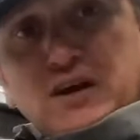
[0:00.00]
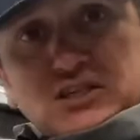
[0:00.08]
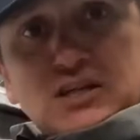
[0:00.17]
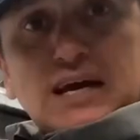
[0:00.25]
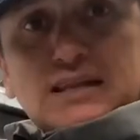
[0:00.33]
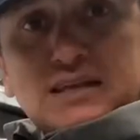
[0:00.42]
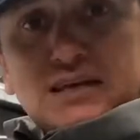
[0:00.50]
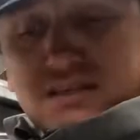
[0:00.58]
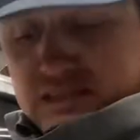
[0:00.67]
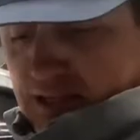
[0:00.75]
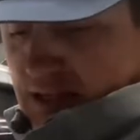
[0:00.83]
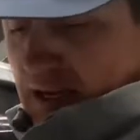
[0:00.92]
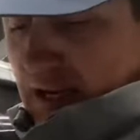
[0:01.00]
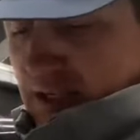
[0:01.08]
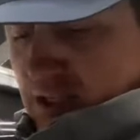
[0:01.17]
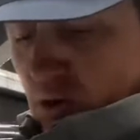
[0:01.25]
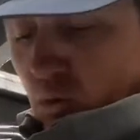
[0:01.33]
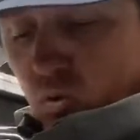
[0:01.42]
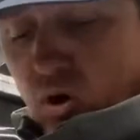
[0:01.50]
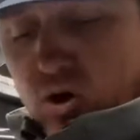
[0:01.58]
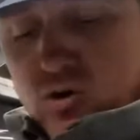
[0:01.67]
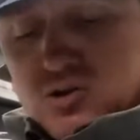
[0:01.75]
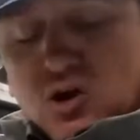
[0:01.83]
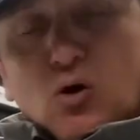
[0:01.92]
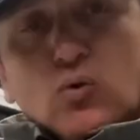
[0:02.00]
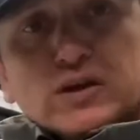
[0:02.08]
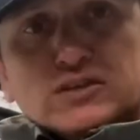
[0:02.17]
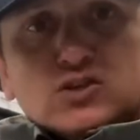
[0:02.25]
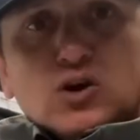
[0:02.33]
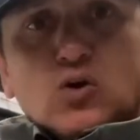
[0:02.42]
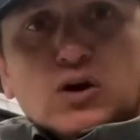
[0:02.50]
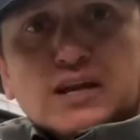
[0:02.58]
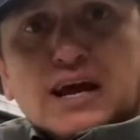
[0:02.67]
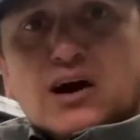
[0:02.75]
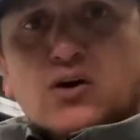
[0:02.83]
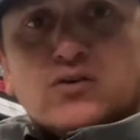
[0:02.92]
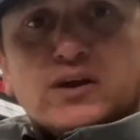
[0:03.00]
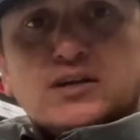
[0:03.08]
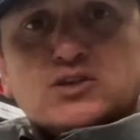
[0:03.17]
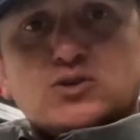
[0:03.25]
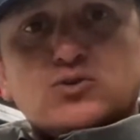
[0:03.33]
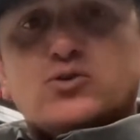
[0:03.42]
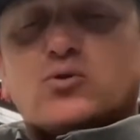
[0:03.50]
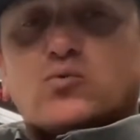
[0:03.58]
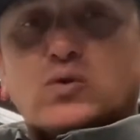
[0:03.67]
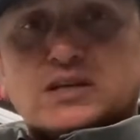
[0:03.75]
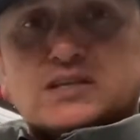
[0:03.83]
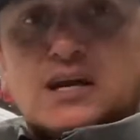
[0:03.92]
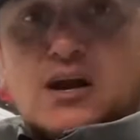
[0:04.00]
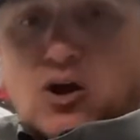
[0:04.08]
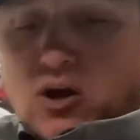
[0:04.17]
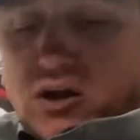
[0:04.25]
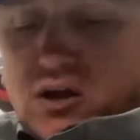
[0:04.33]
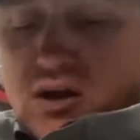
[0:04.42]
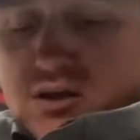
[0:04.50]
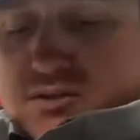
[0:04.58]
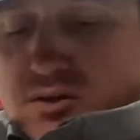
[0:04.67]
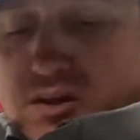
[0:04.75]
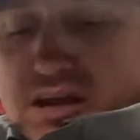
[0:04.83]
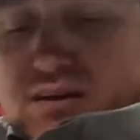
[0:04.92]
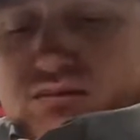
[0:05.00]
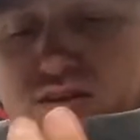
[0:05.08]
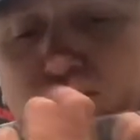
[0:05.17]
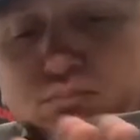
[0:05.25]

like this. And so water's always going down into your wrist area. So they have this